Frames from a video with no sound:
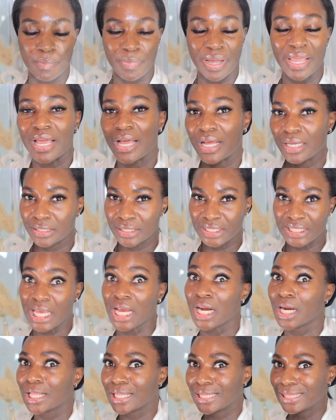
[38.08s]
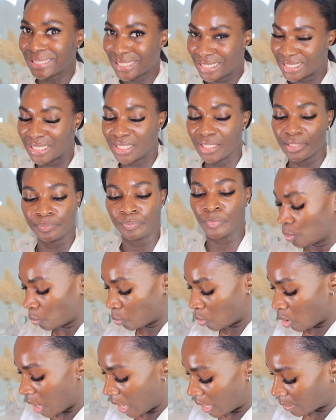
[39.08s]
my hands are clean,
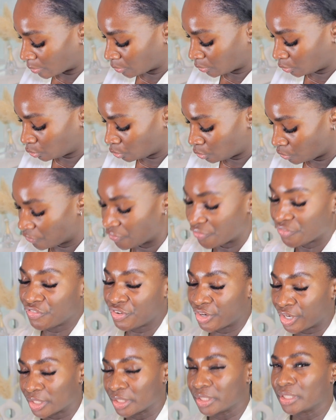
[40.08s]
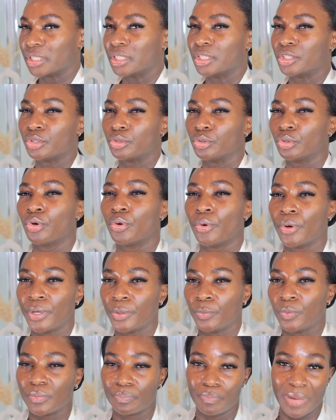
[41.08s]
what I'll do first is to go
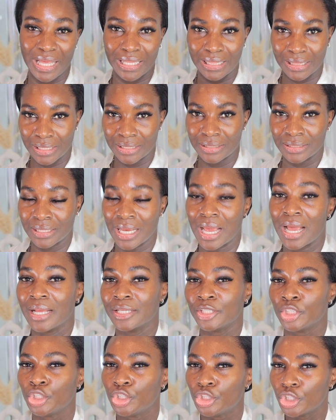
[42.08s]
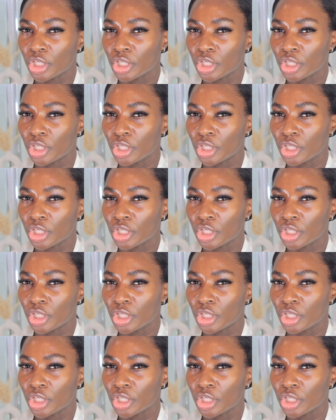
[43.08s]
in with my cleanser, and